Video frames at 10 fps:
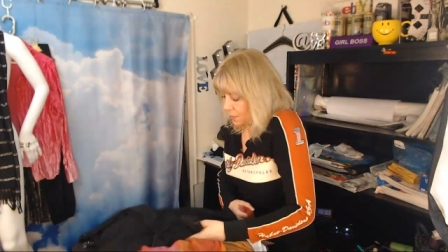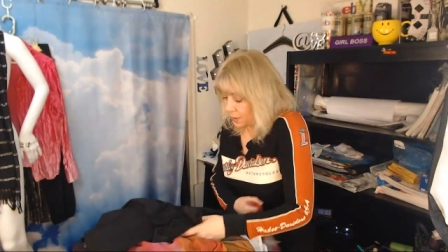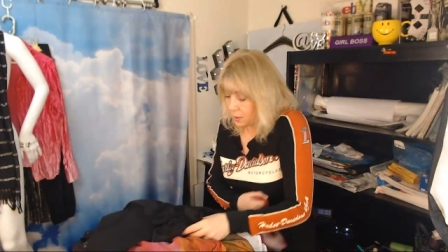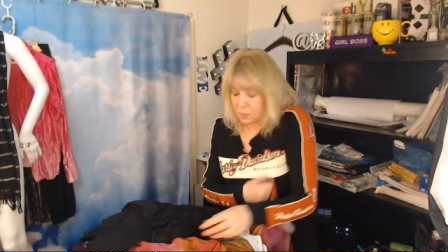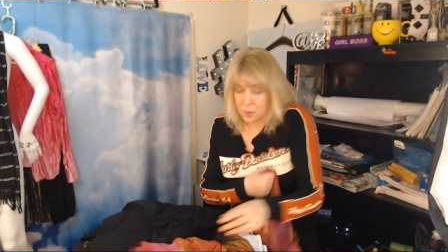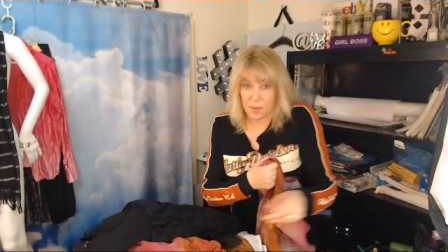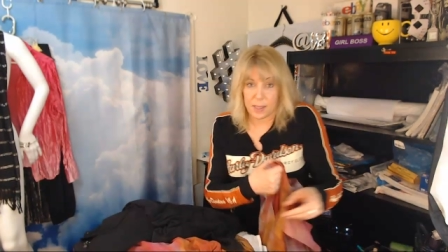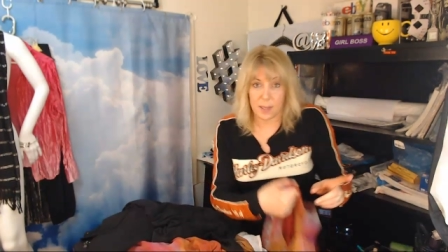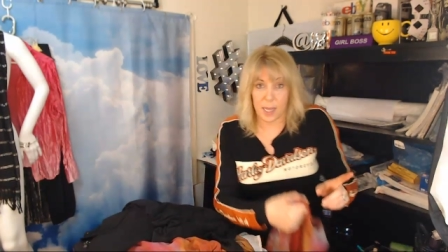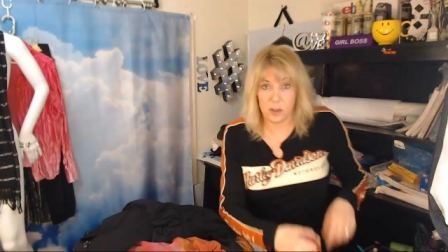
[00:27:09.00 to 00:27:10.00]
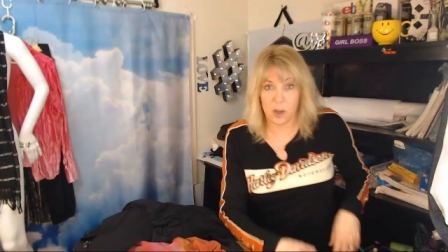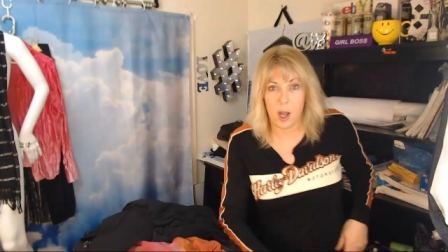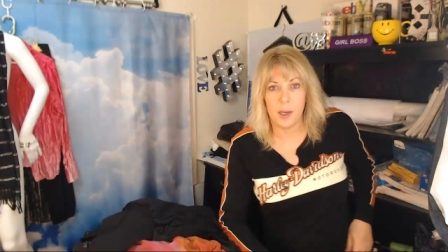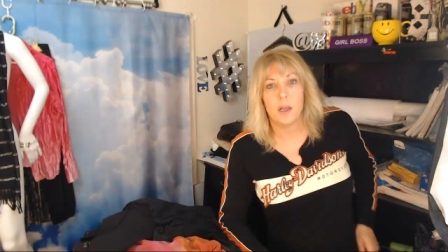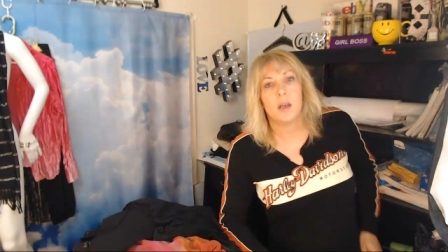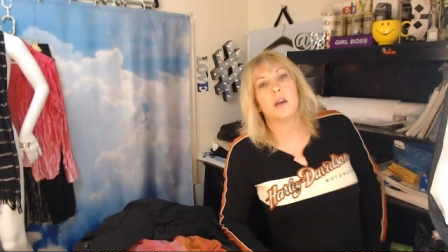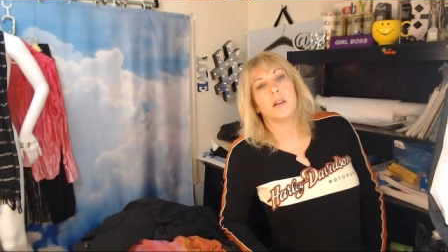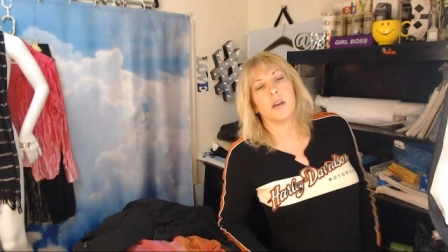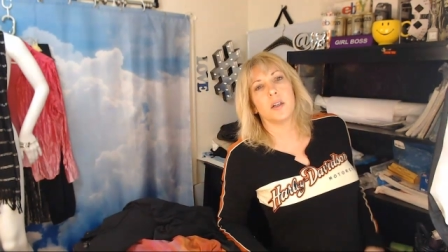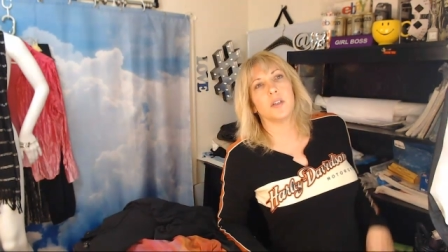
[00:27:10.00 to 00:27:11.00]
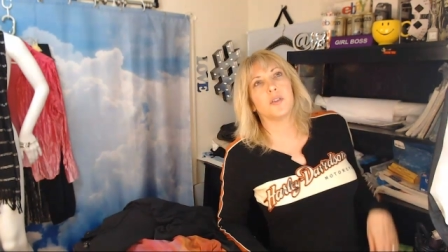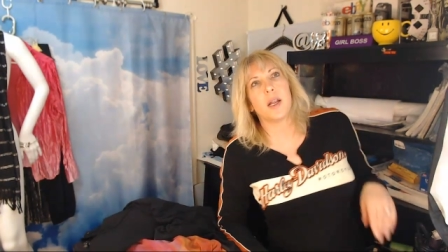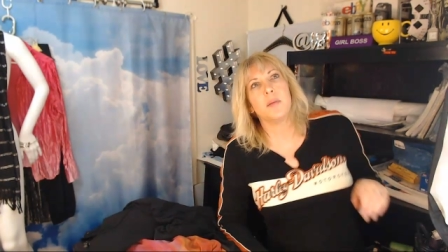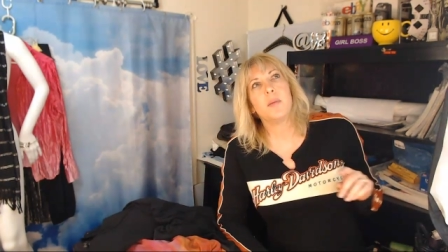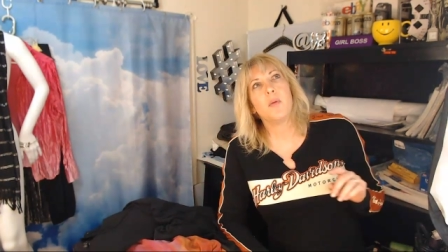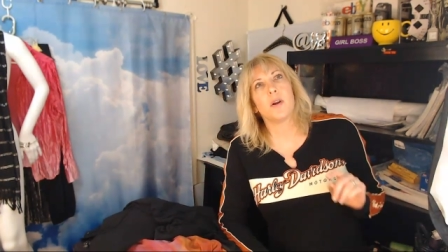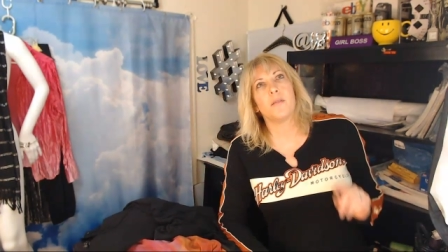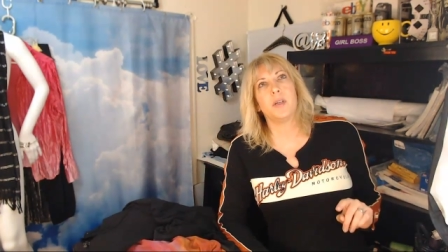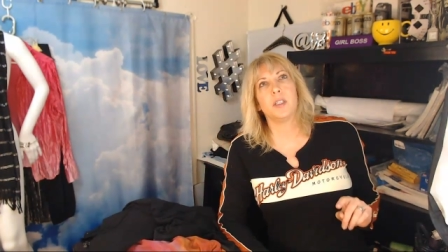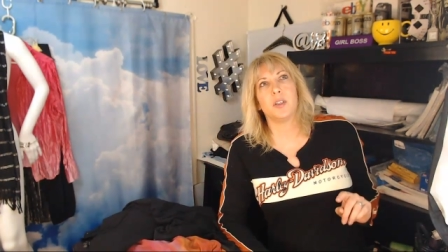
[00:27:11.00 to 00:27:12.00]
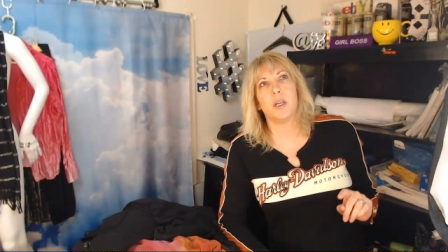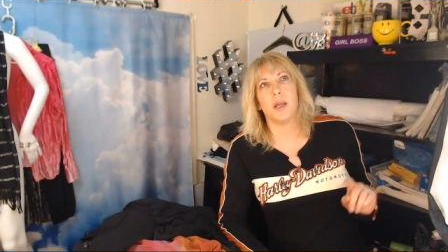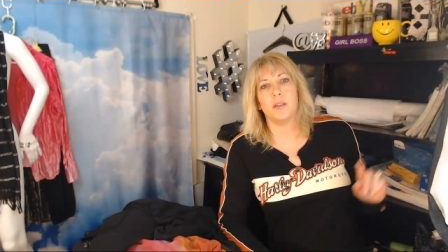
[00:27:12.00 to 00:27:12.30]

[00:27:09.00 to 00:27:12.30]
something and it was my St. John. They're going to try to be more efficient